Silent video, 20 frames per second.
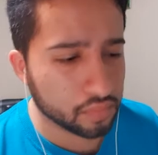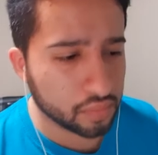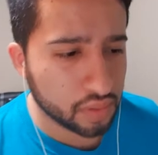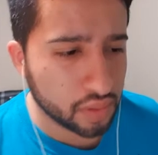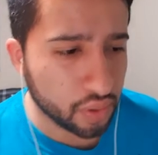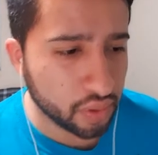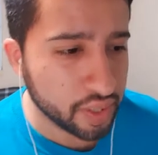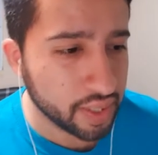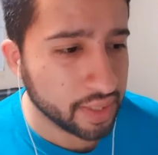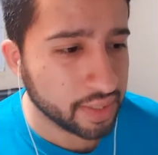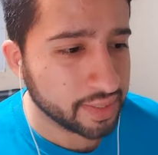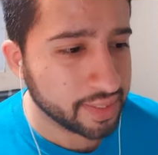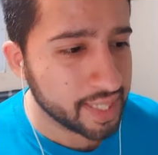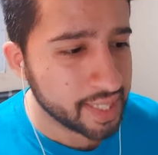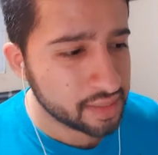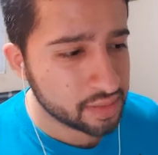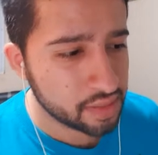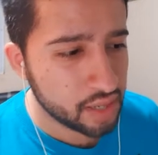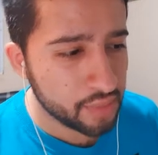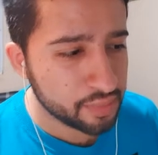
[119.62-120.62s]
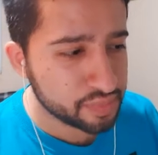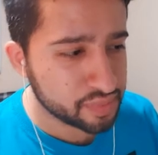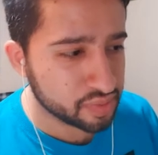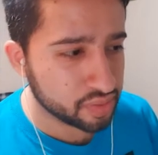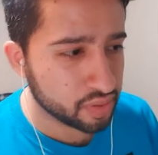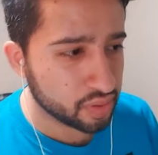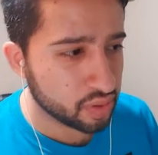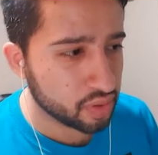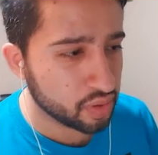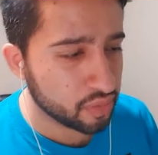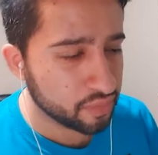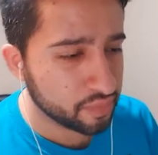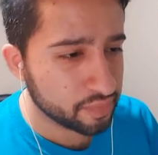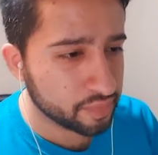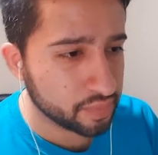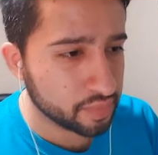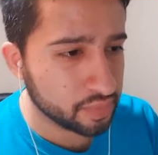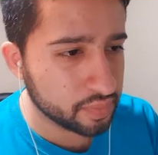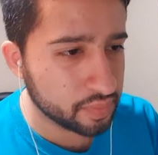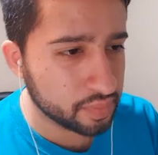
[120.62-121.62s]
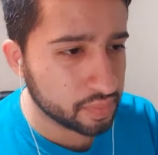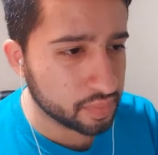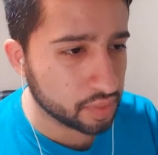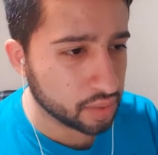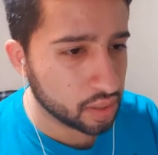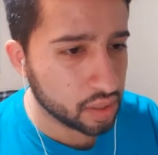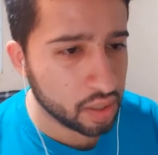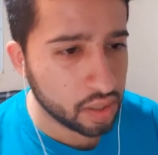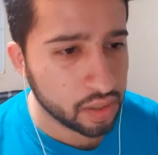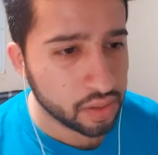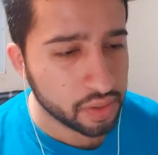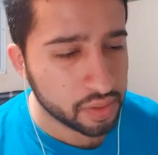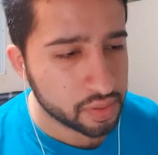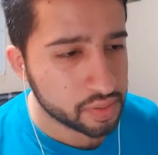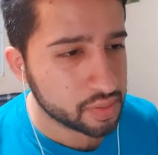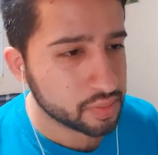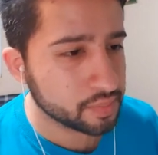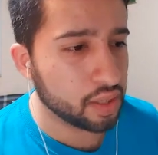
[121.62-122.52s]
Okay, let's observe the colors.